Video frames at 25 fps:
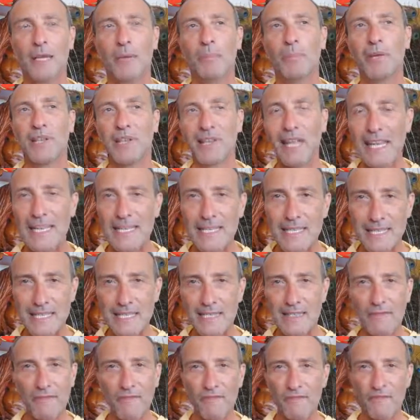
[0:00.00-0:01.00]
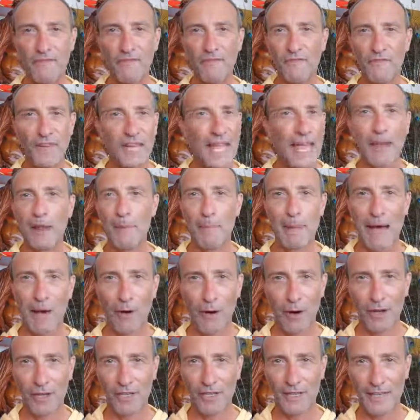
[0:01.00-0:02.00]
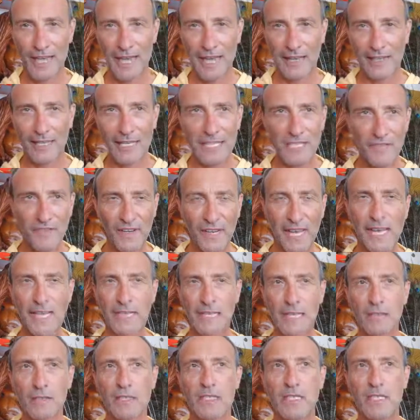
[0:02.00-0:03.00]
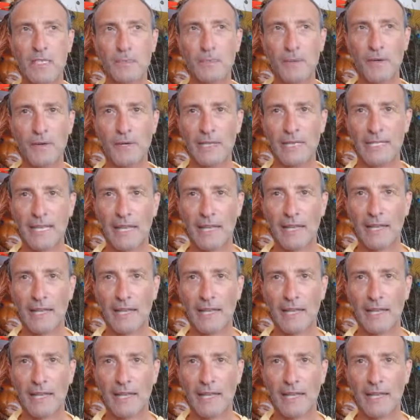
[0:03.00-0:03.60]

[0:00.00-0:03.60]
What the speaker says: but let's forget about all of that. Let's forget conspiracy.